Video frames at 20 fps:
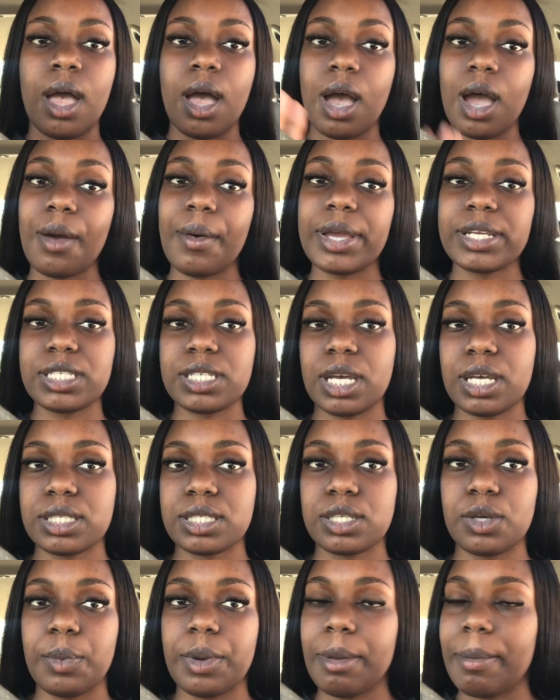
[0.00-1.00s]
Alright y'all,
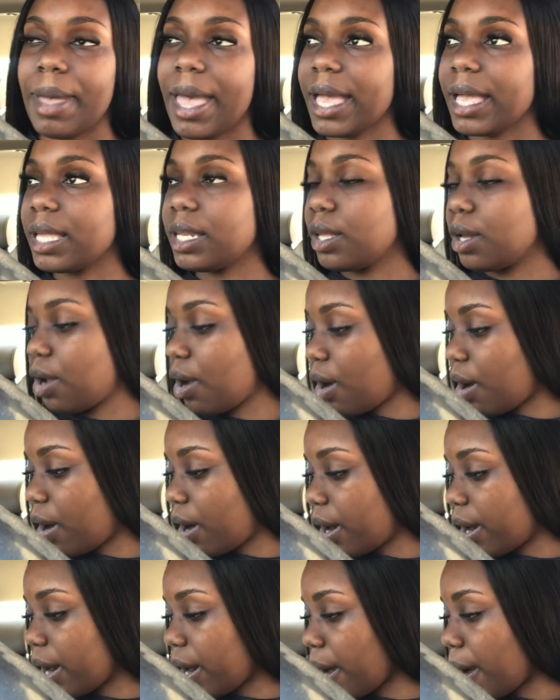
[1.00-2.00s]
so we back in the
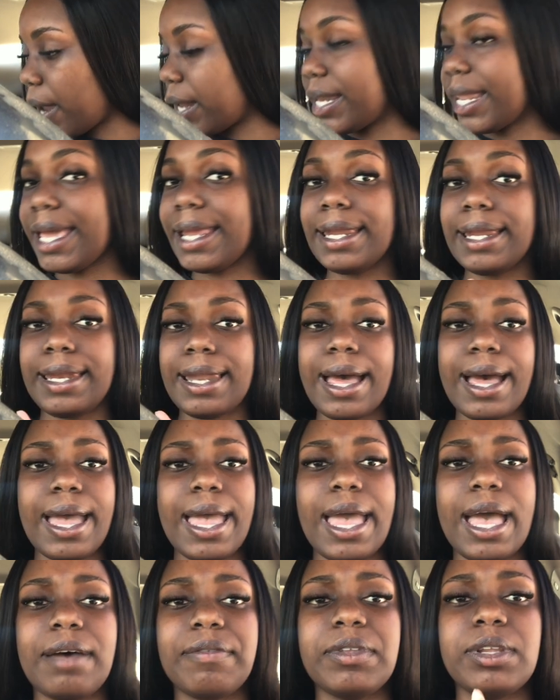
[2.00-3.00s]
car. They did not
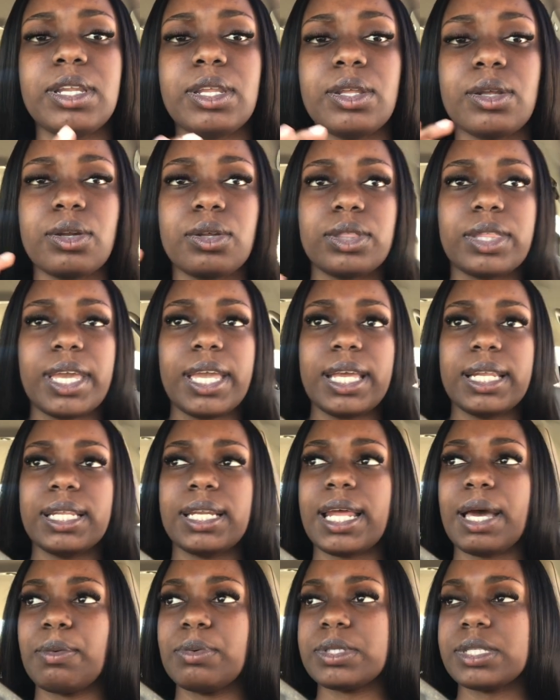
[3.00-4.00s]
have the little thing that
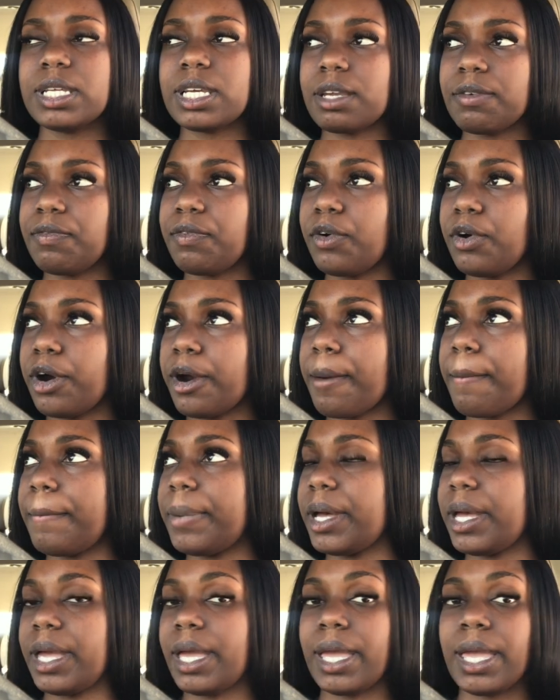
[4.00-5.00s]
I was looking for,
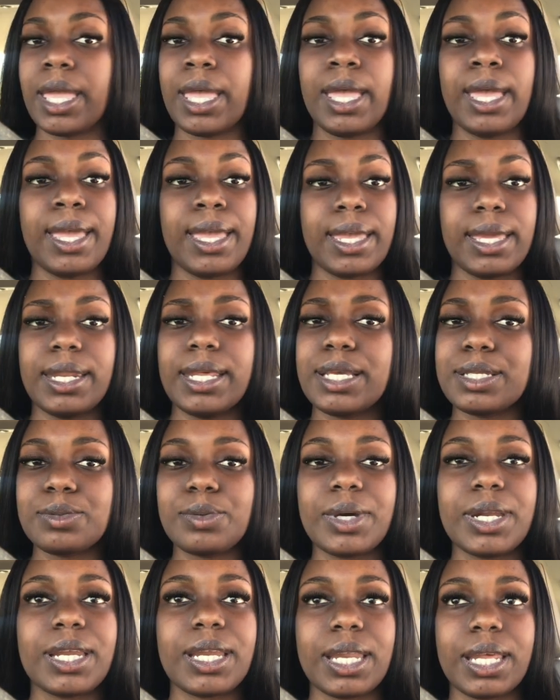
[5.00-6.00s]
but it is
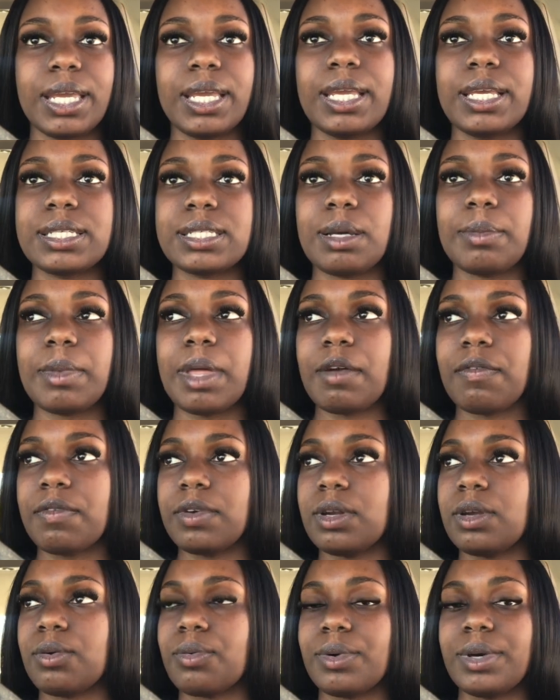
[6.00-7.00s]
what it is. I'm not
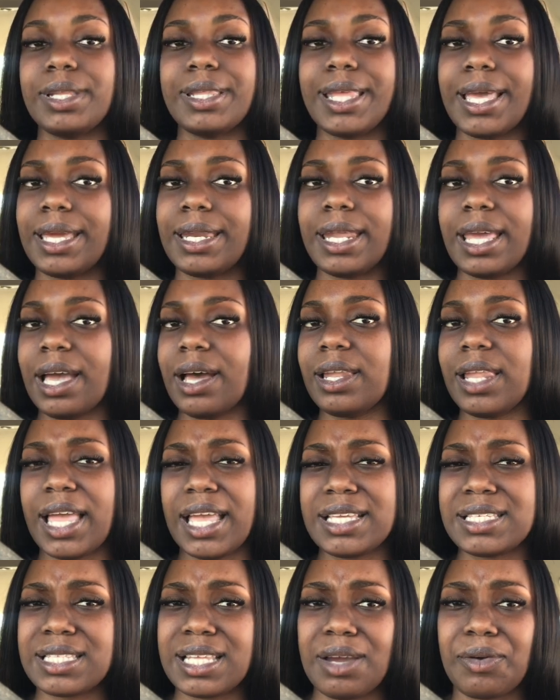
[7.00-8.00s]
finna run that down. Like,
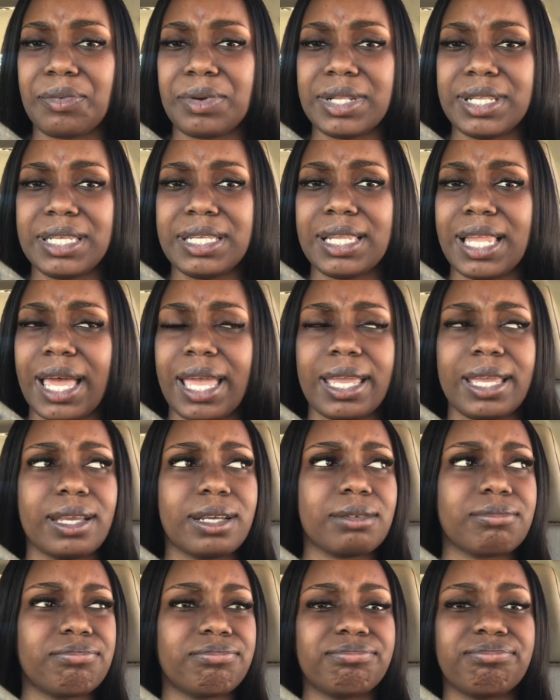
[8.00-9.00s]
it's not really
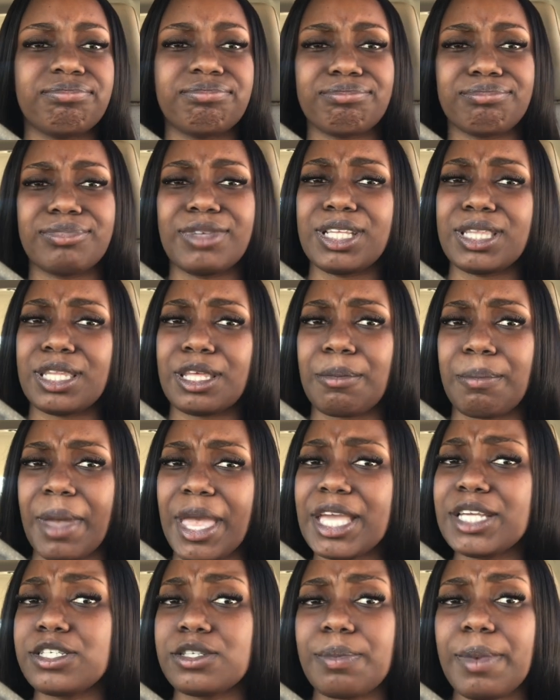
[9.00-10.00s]
like nothing
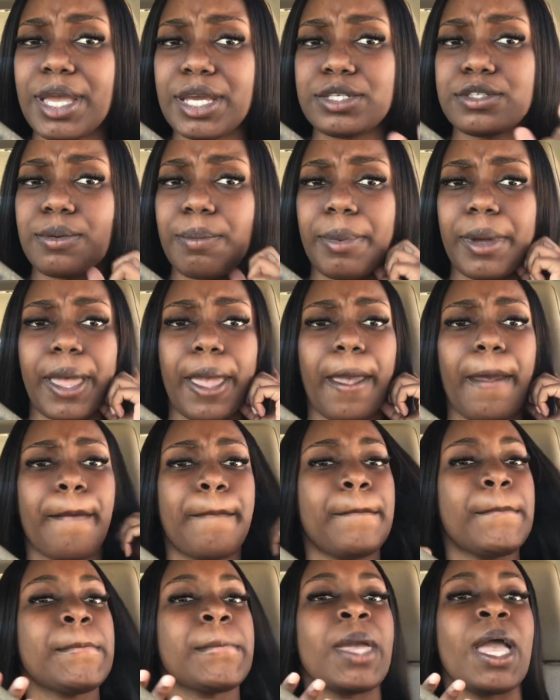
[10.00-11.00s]
major, but
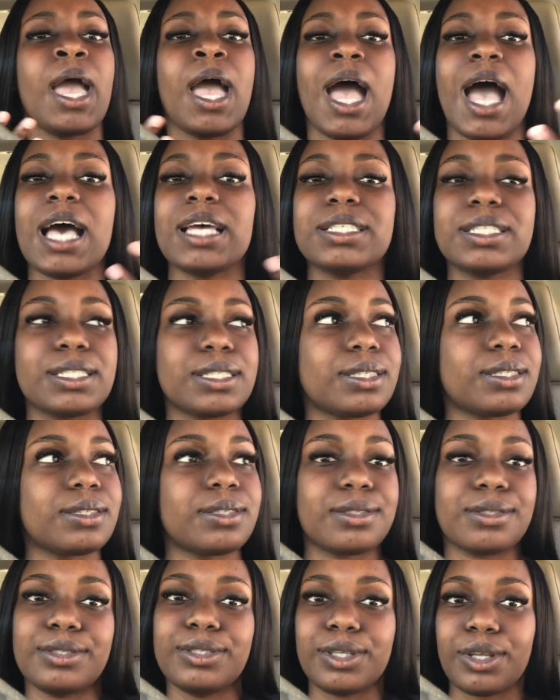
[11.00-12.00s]
I just,
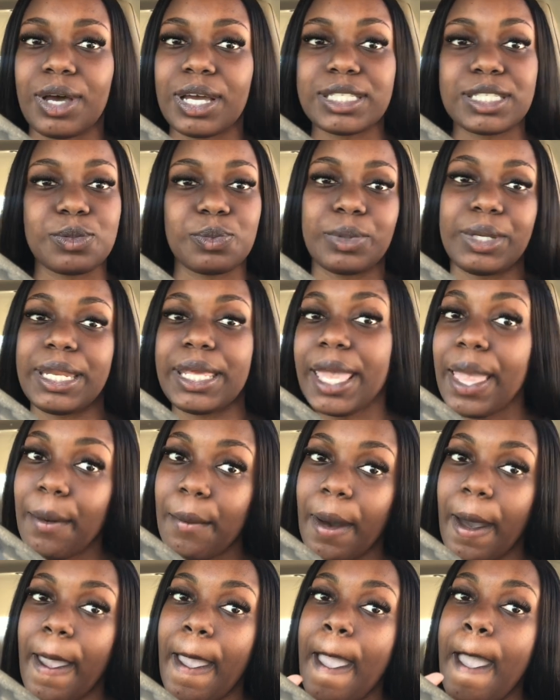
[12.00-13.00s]
you know, I just wanted to get
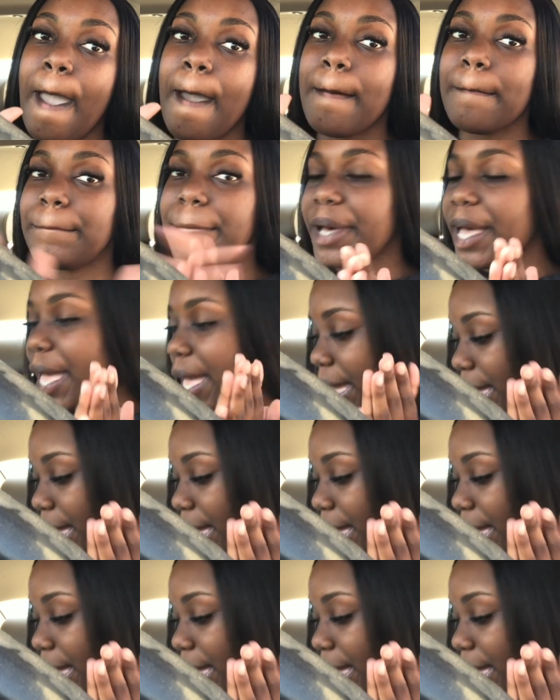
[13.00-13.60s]
one. But